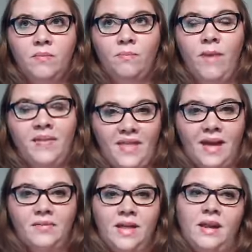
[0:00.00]
make
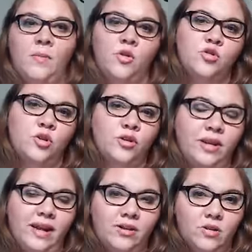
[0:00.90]
that emotional
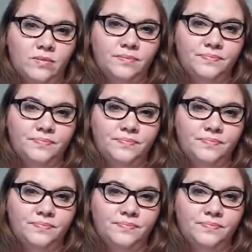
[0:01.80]
connection.